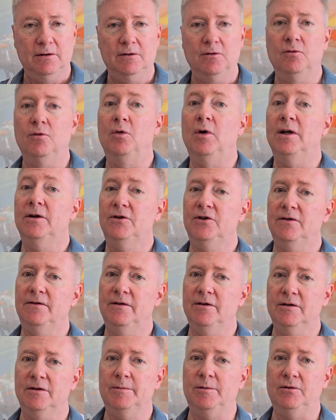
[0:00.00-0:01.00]
Which of
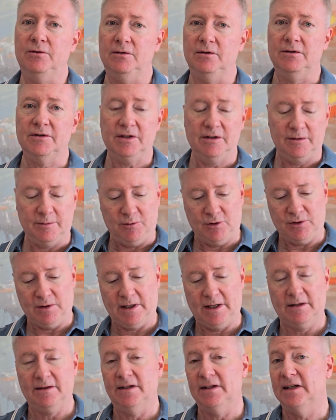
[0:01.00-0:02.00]
those pools is more
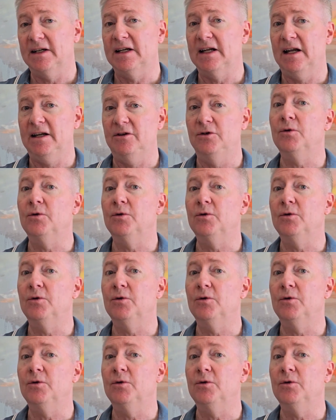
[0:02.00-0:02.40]
likely to get